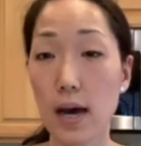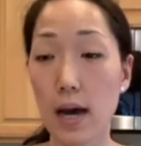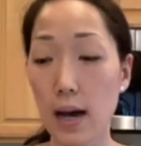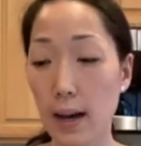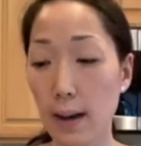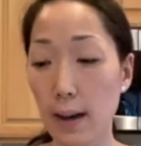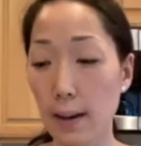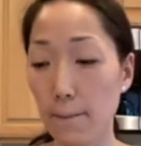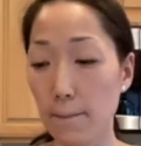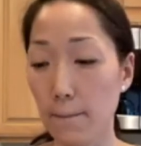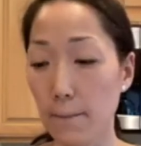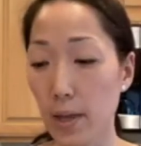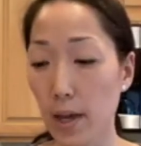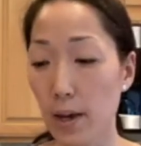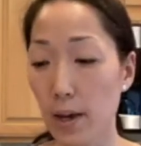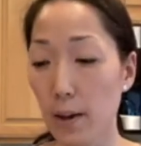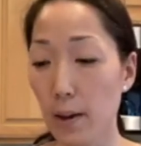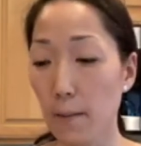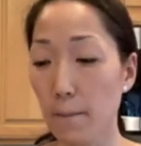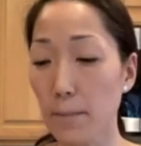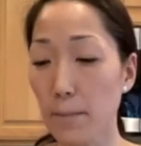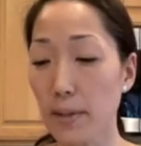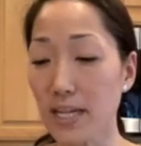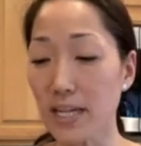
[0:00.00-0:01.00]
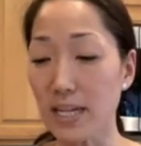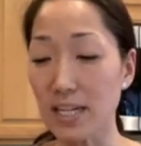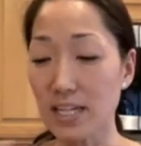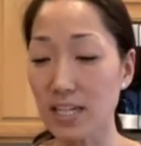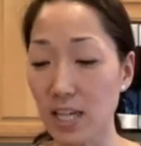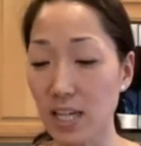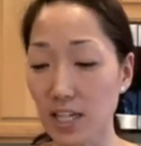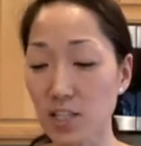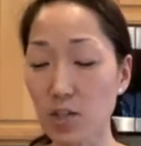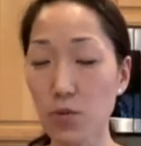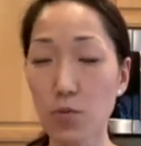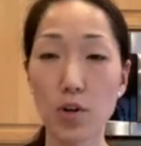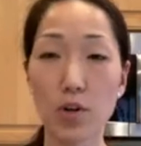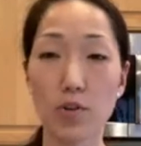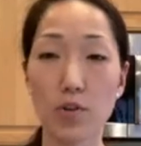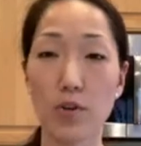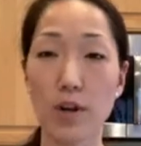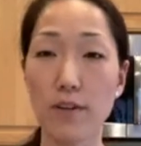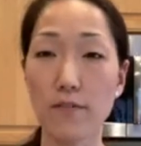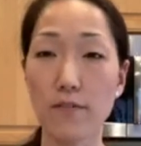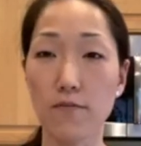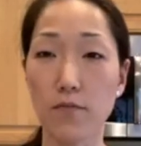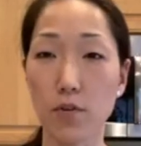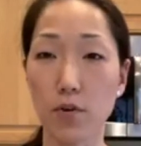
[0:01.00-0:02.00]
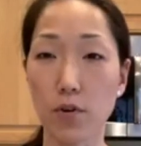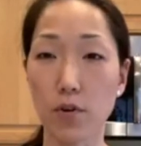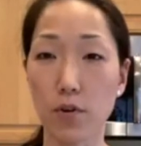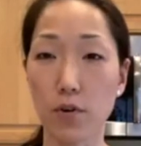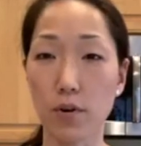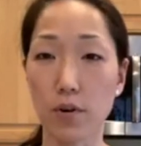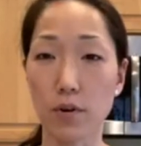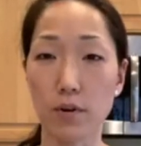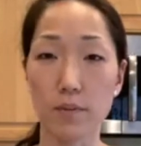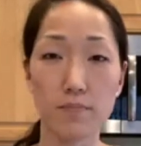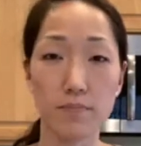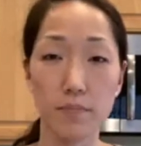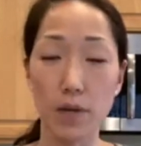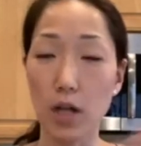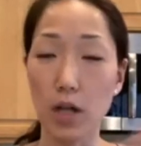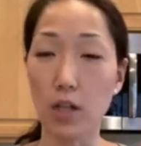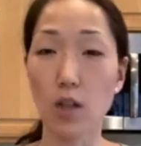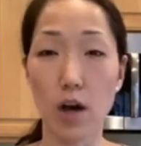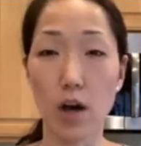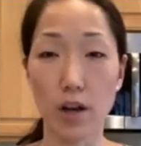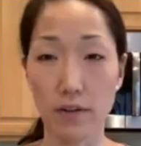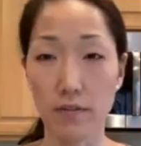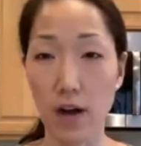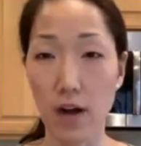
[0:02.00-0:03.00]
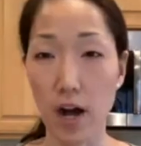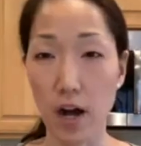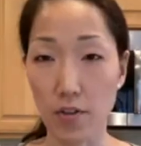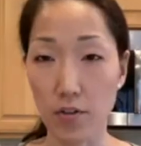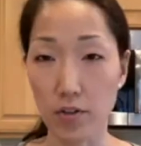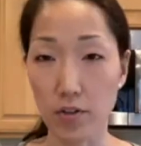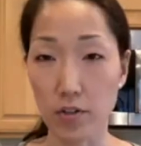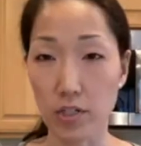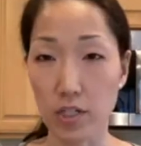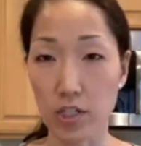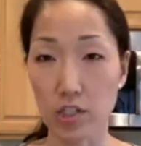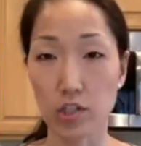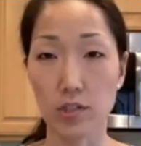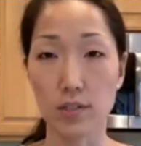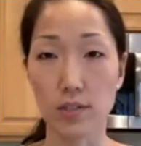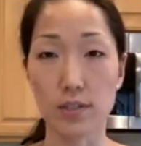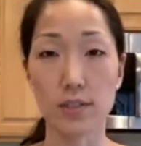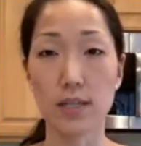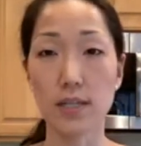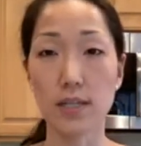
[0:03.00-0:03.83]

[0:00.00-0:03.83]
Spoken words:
but it doesn't work great for a lot of other dishes.